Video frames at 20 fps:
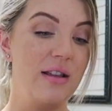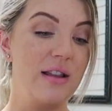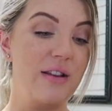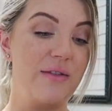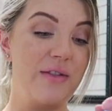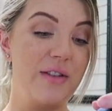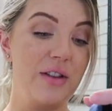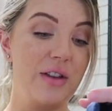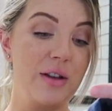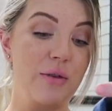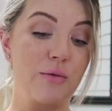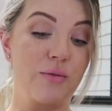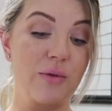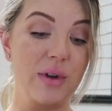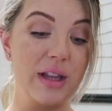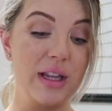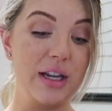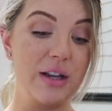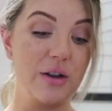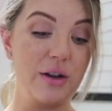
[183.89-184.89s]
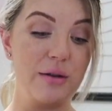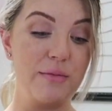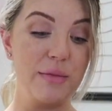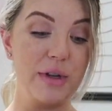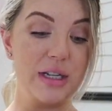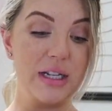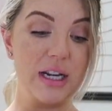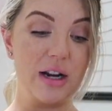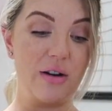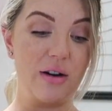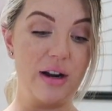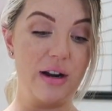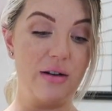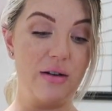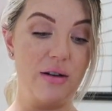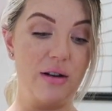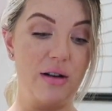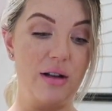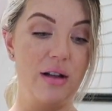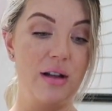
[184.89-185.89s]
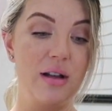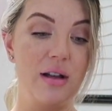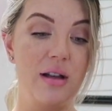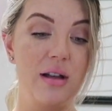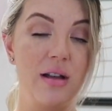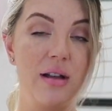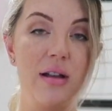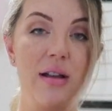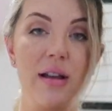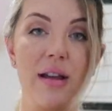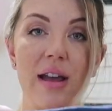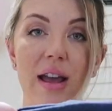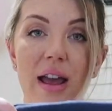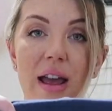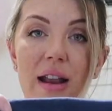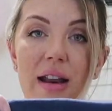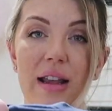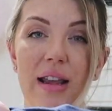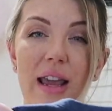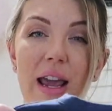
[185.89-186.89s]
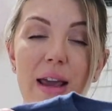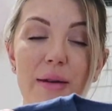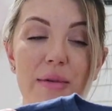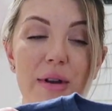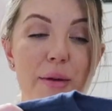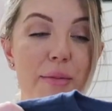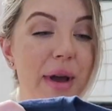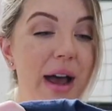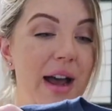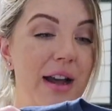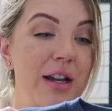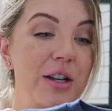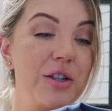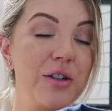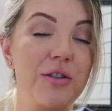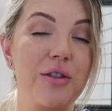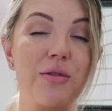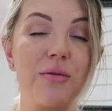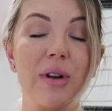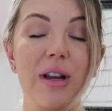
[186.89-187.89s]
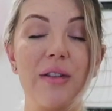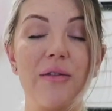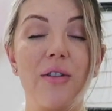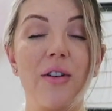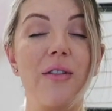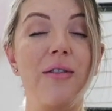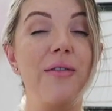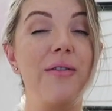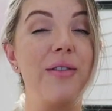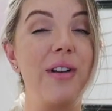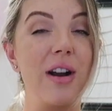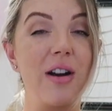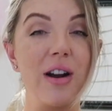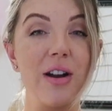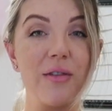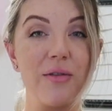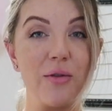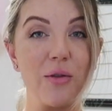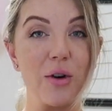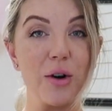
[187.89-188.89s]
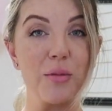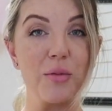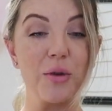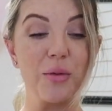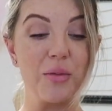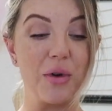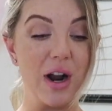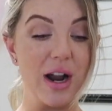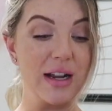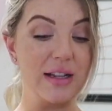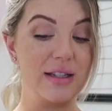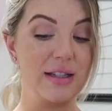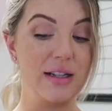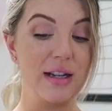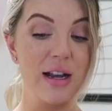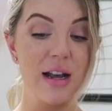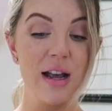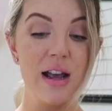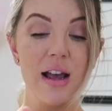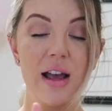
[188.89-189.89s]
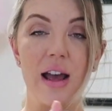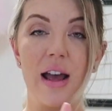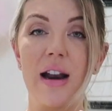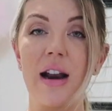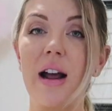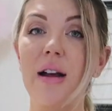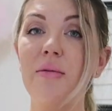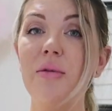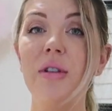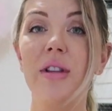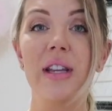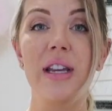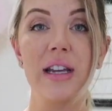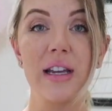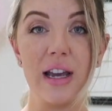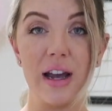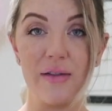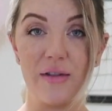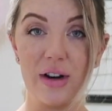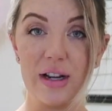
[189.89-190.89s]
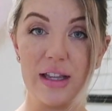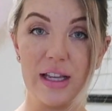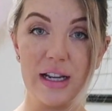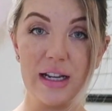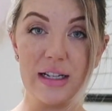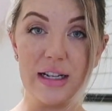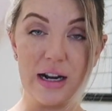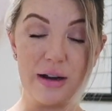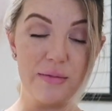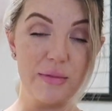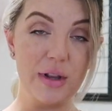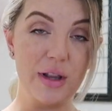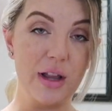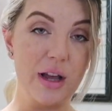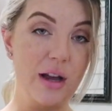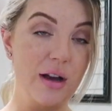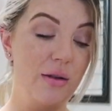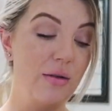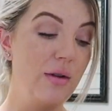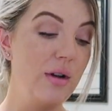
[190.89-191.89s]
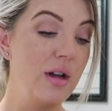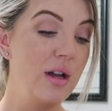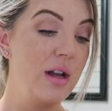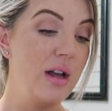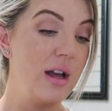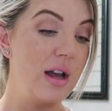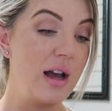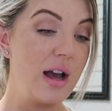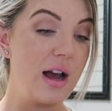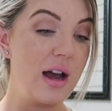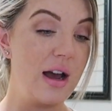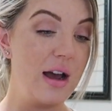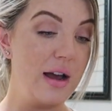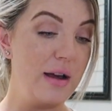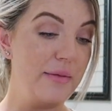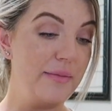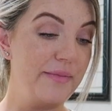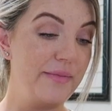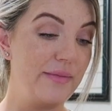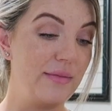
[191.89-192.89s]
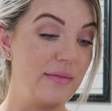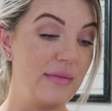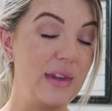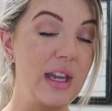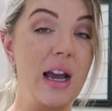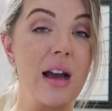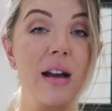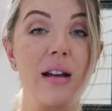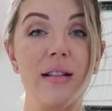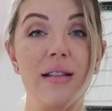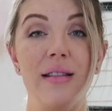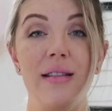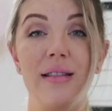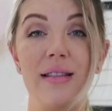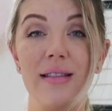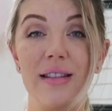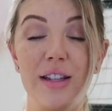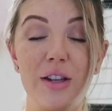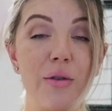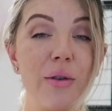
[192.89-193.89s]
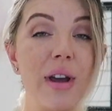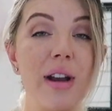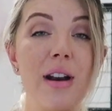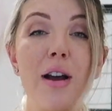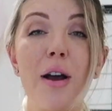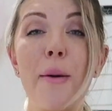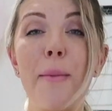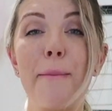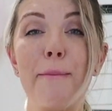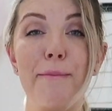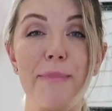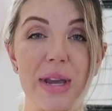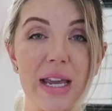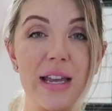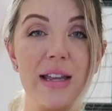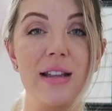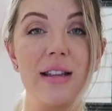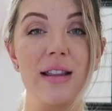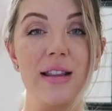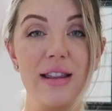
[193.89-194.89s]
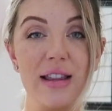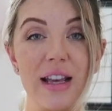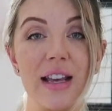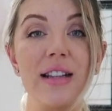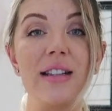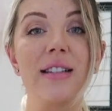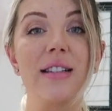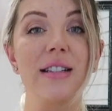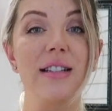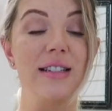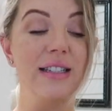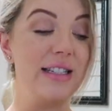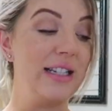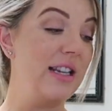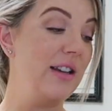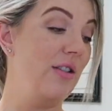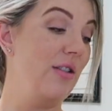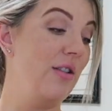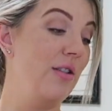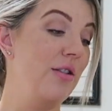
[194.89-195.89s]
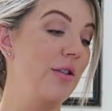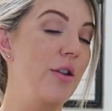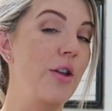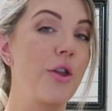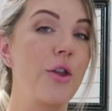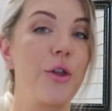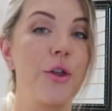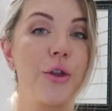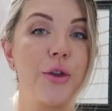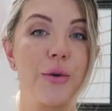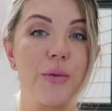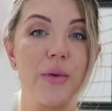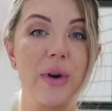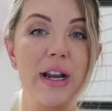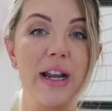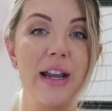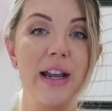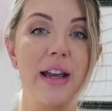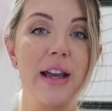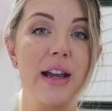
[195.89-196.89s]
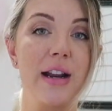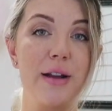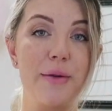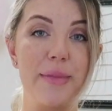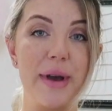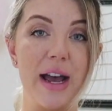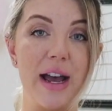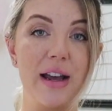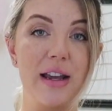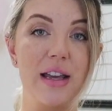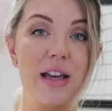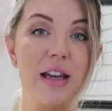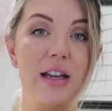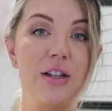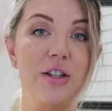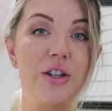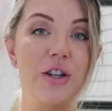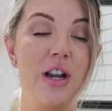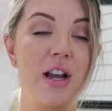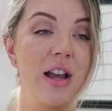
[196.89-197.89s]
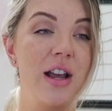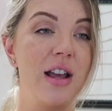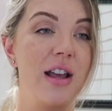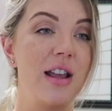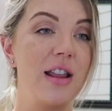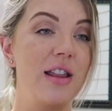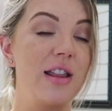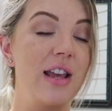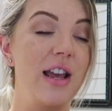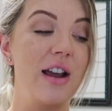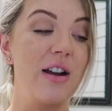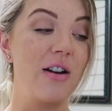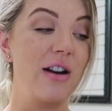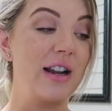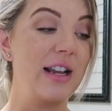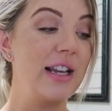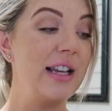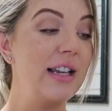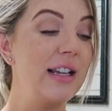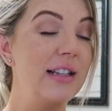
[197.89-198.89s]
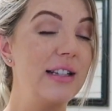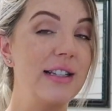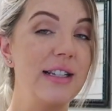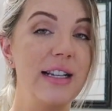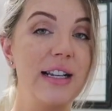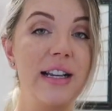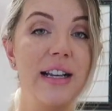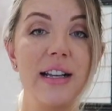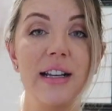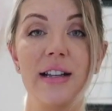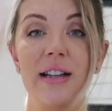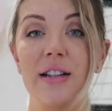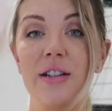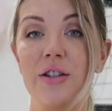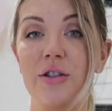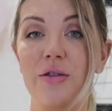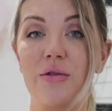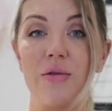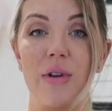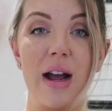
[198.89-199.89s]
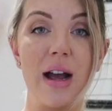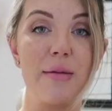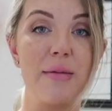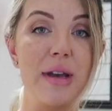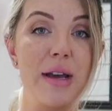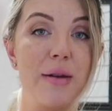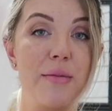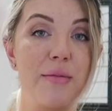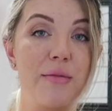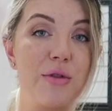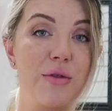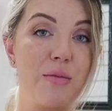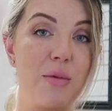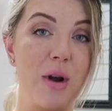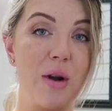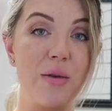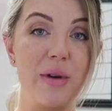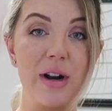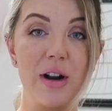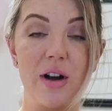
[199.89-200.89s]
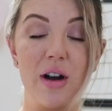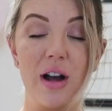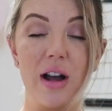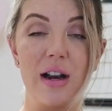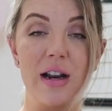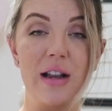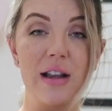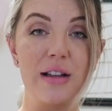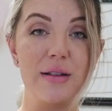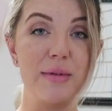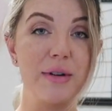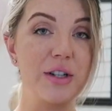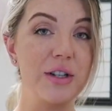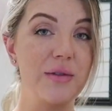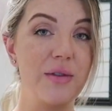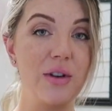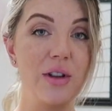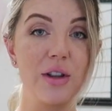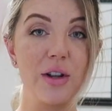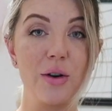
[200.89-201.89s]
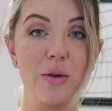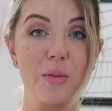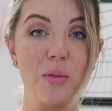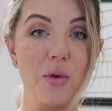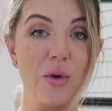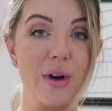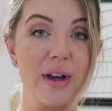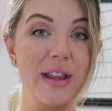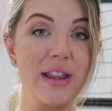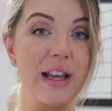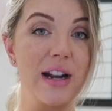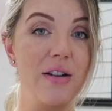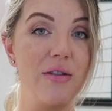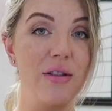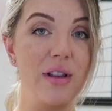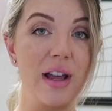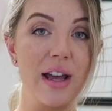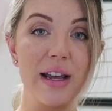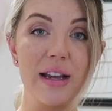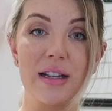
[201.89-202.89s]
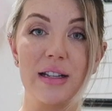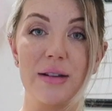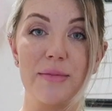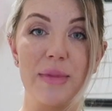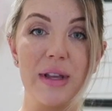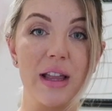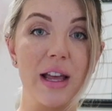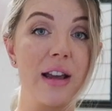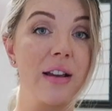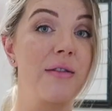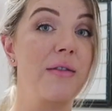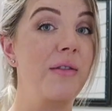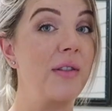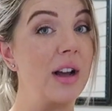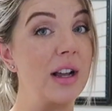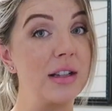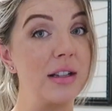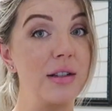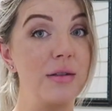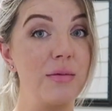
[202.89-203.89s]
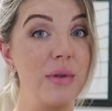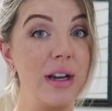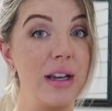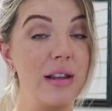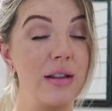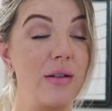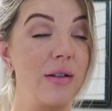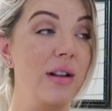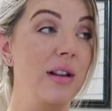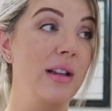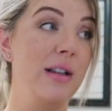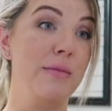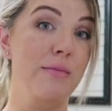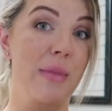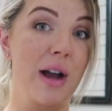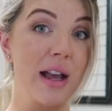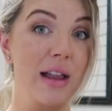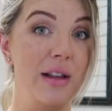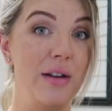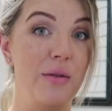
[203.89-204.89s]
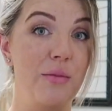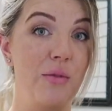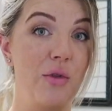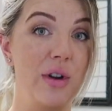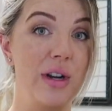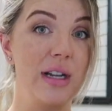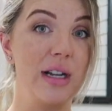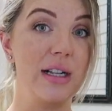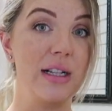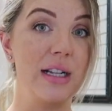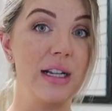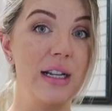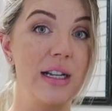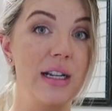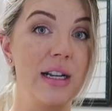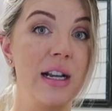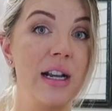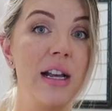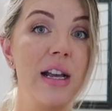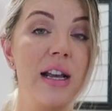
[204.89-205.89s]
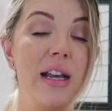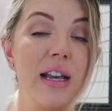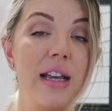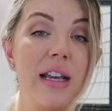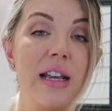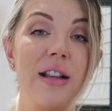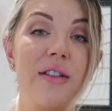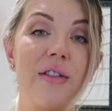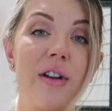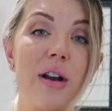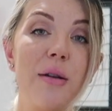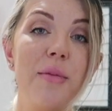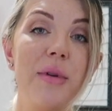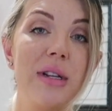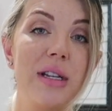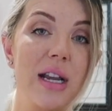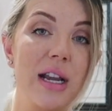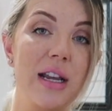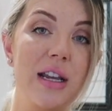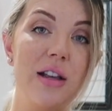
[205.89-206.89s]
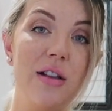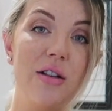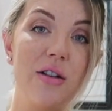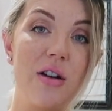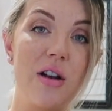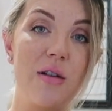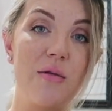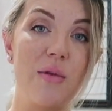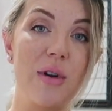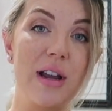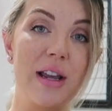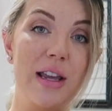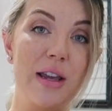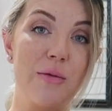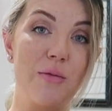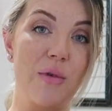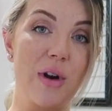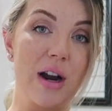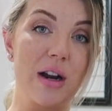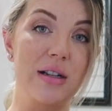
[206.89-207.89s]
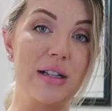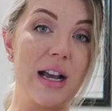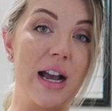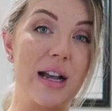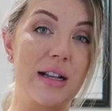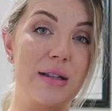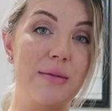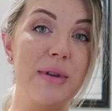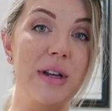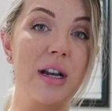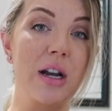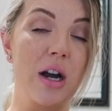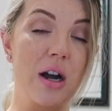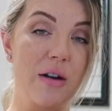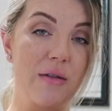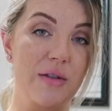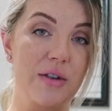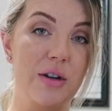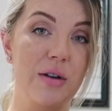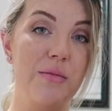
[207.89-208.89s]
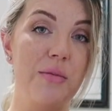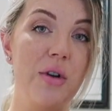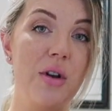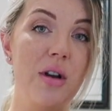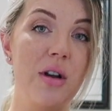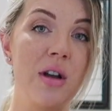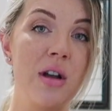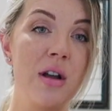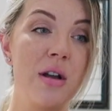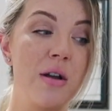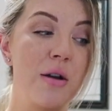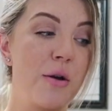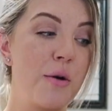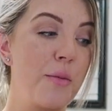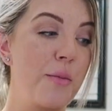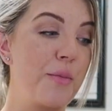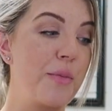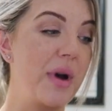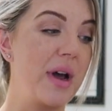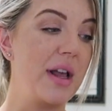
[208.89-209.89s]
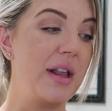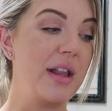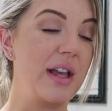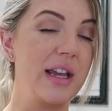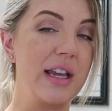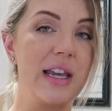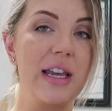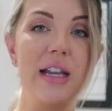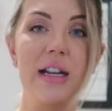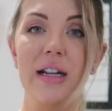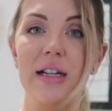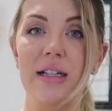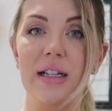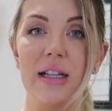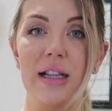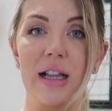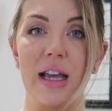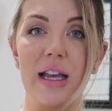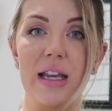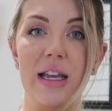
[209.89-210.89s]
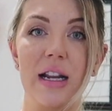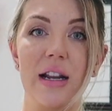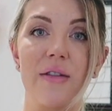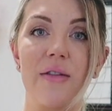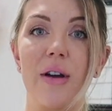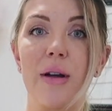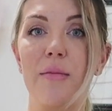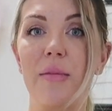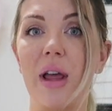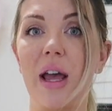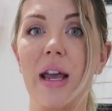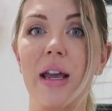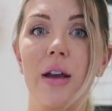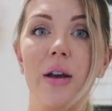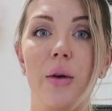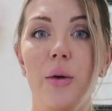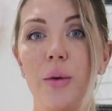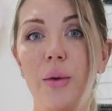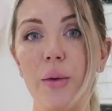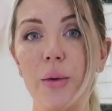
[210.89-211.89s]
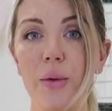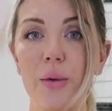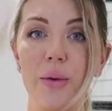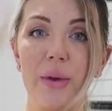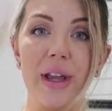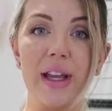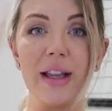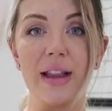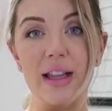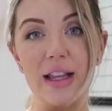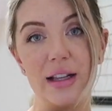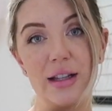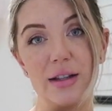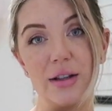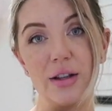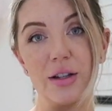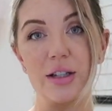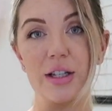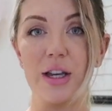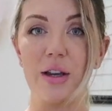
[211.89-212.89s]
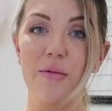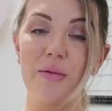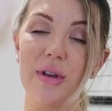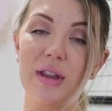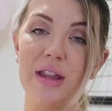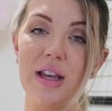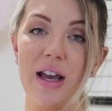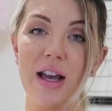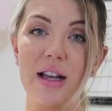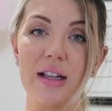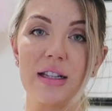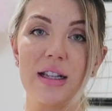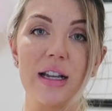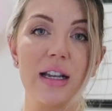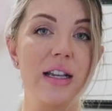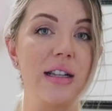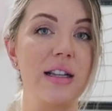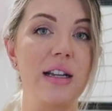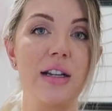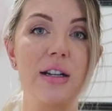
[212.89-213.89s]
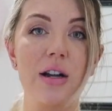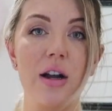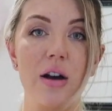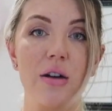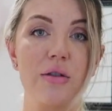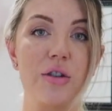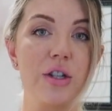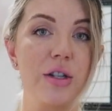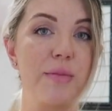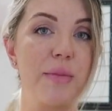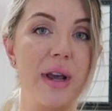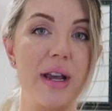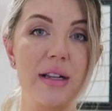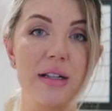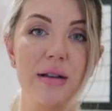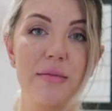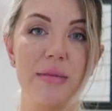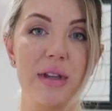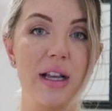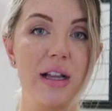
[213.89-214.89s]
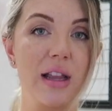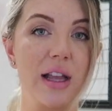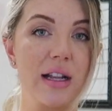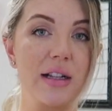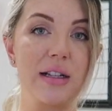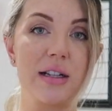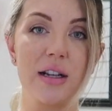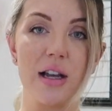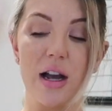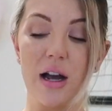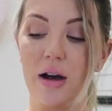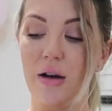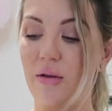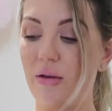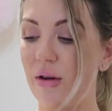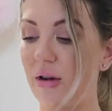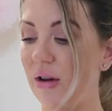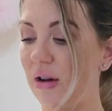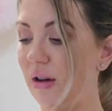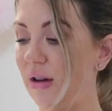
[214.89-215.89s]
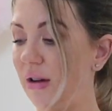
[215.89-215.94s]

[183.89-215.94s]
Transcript: They feel like really good material, and it came in a package of 3 for a very affordable price. And I will link everything down below. Yeah, you cannot beat this deal. 3 in a package. They are easy. Just grab it, throw it on, especially for a little boy. They don't like to be like fussed with, or at least my little boy doesn't. He's very particular on what he wears. It has to be comfortable, but like he doesn't like it if I'm like, ooh, like this looks cute with this. Like he's like, no, just pick something, let's go.